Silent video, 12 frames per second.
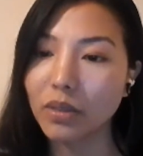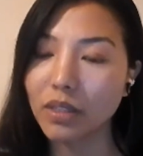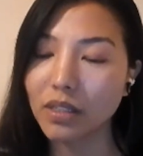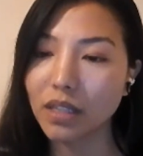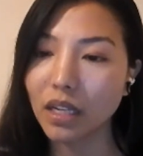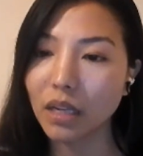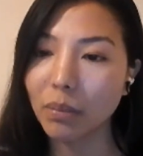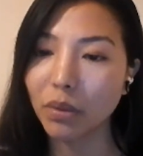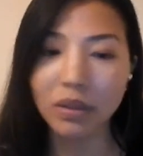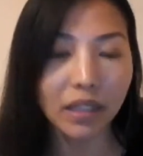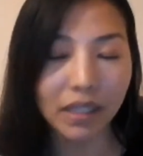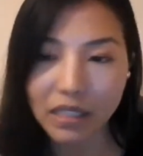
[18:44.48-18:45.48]

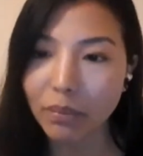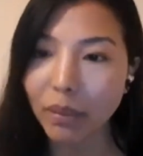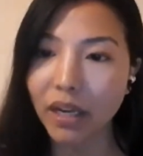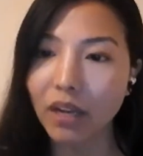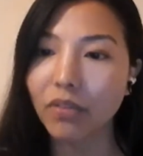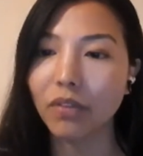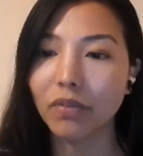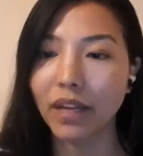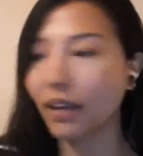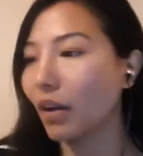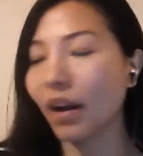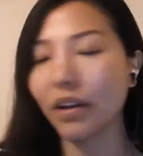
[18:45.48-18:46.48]
sustainable, is made up of
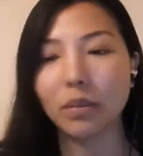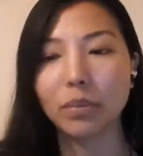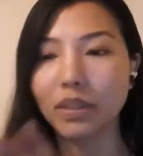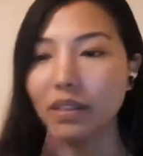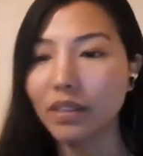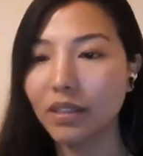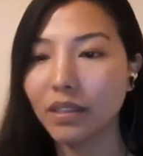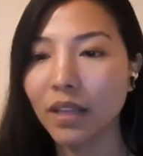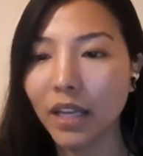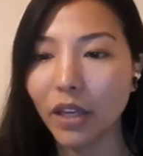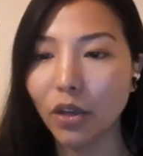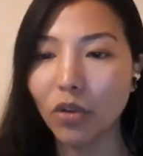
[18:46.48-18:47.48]
like 100%
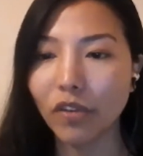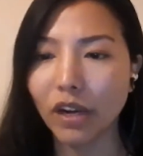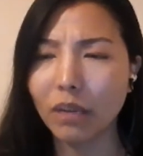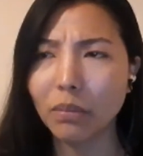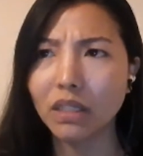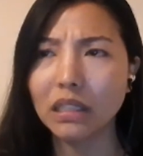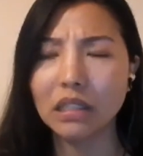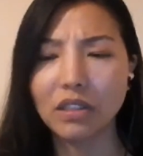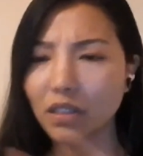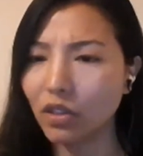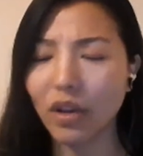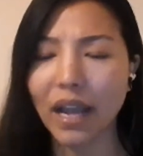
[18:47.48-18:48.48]
eco-friendly
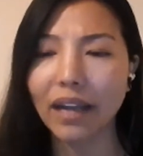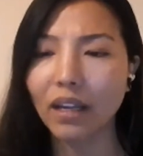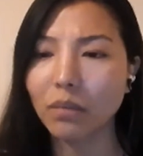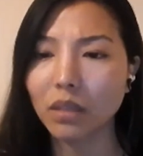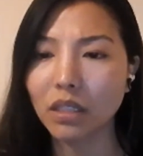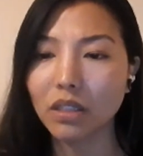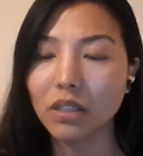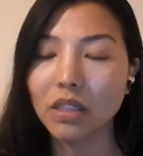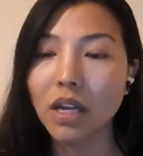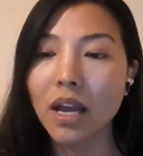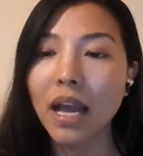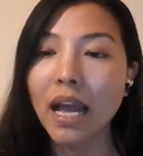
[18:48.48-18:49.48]
materials, organic materials.
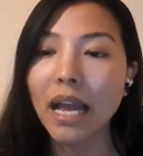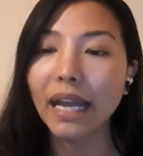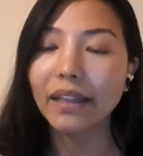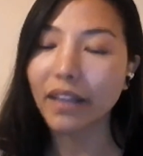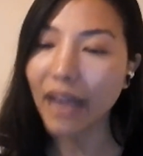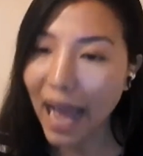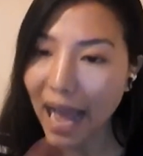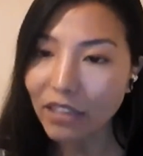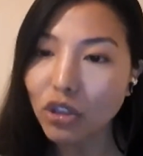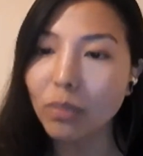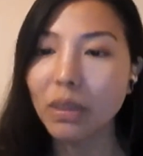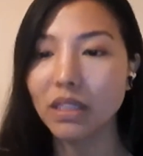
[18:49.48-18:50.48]
There has
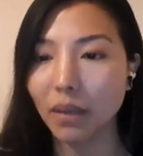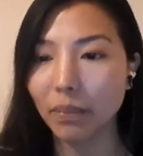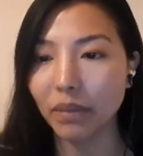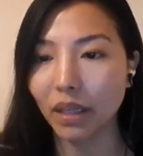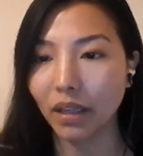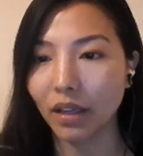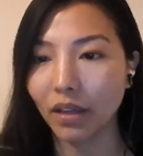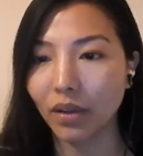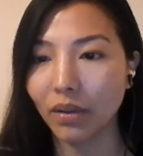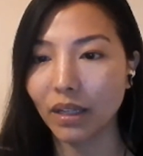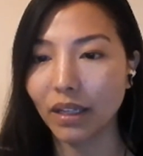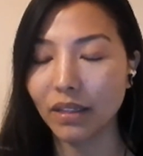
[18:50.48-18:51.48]
to be something,
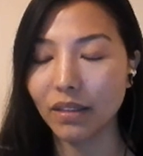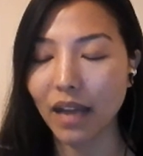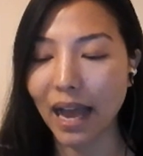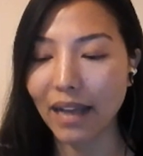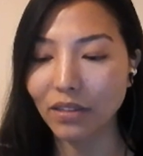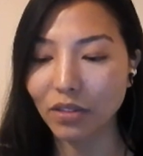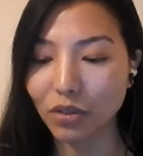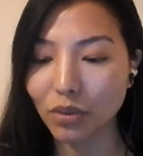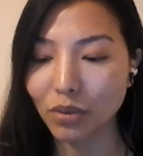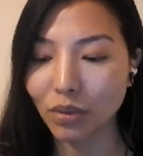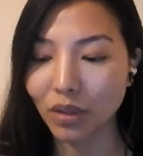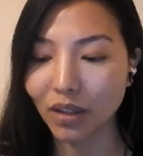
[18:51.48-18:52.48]
it has
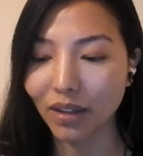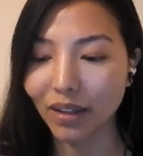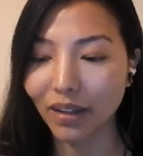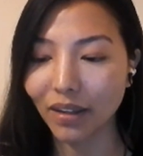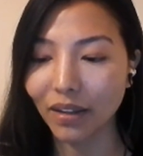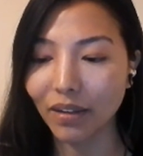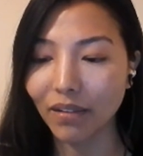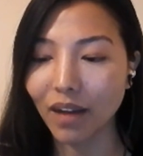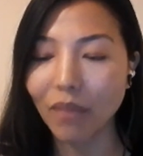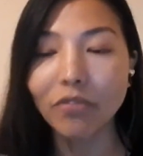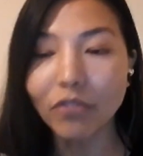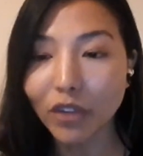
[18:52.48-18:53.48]
to
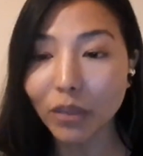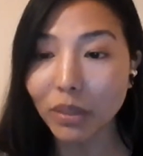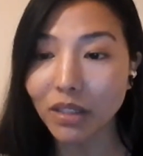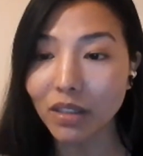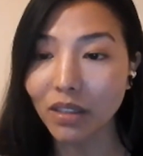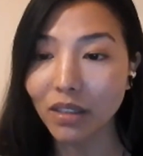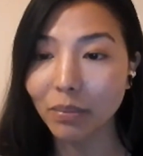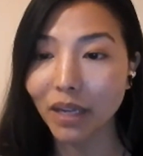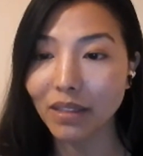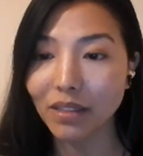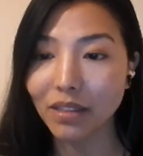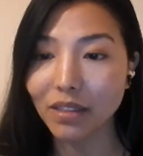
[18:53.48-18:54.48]
come from a third
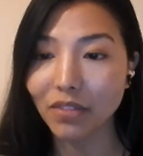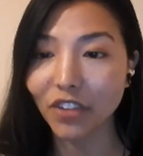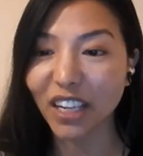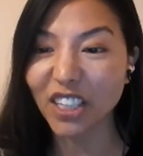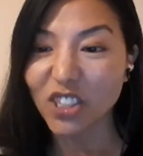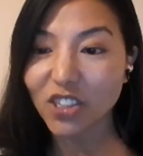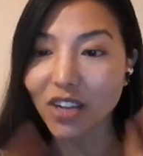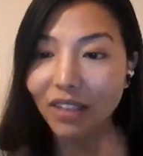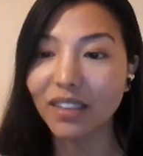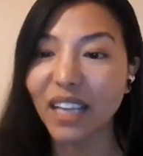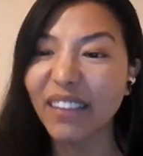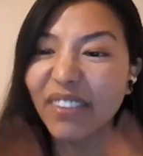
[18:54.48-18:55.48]
party certification
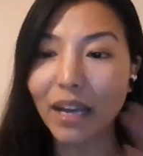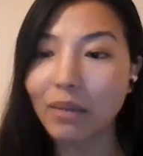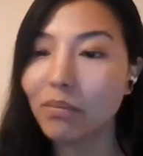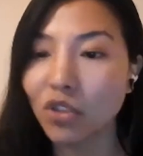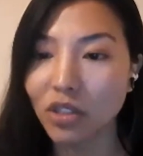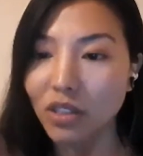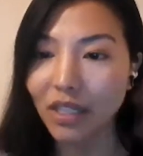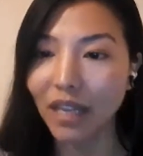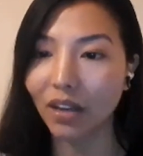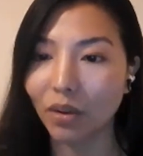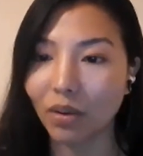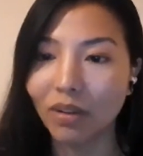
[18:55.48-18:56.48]
rather than them just
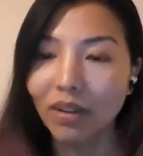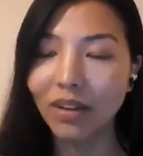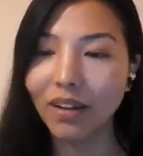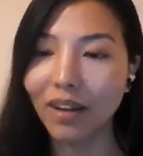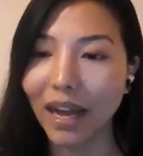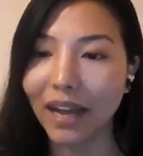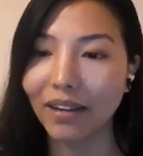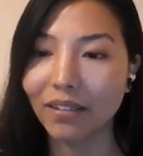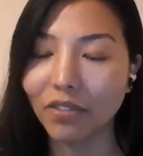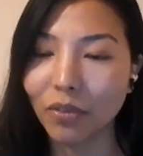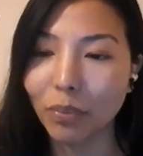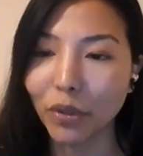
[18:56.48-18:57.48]
like kind
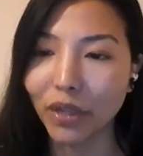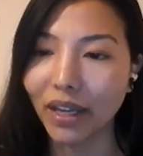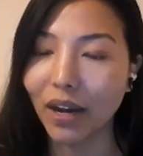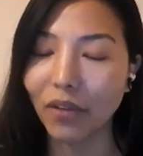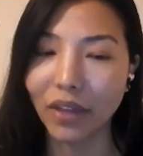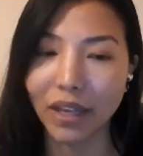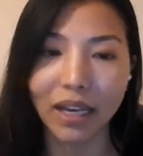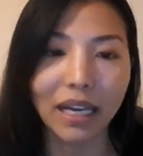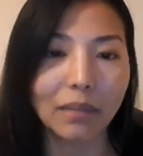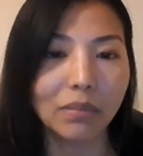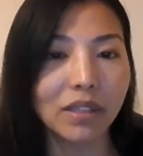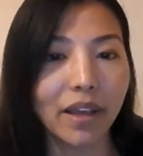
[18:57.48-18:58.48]
of putting out their
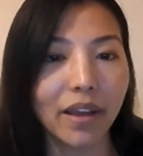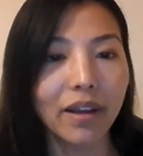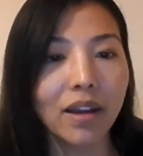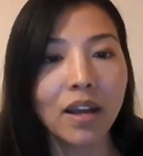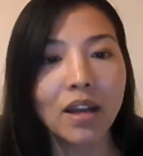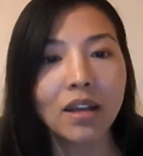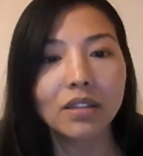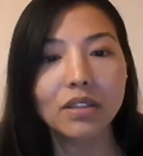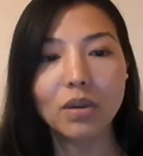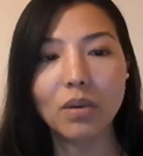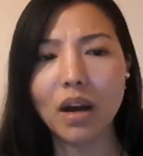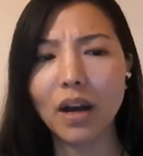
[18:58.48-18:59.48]
claims there.
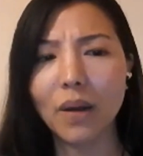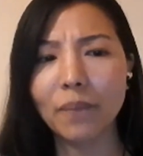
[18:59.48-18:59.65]
So